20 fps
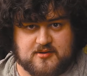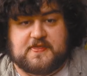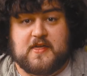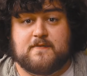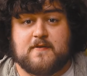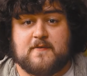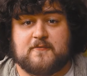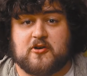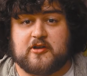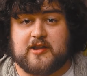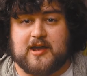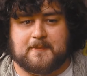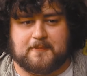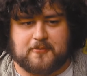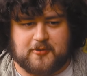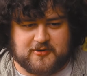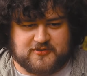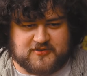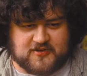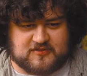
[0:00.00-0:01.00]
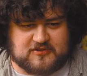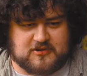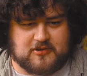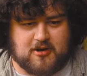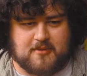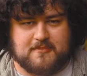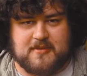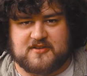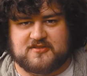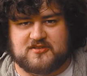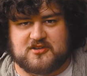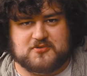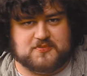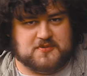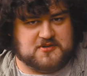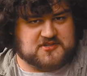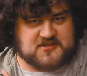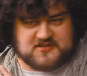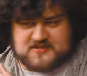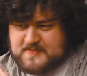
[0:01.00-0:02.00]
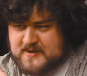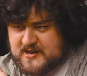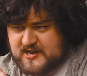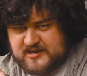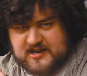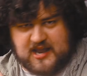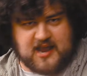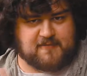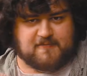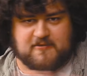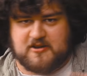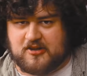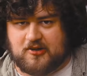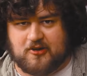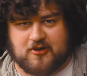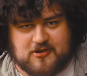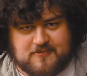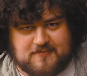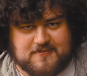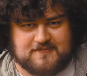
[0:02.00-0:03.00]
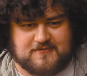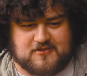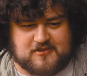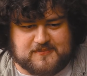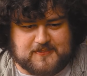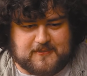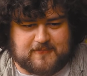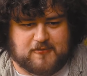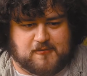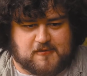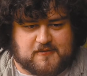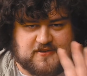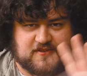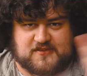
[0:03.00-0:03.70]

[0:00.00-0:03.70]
Then we've got our process UART message, which has been in every code we've used before.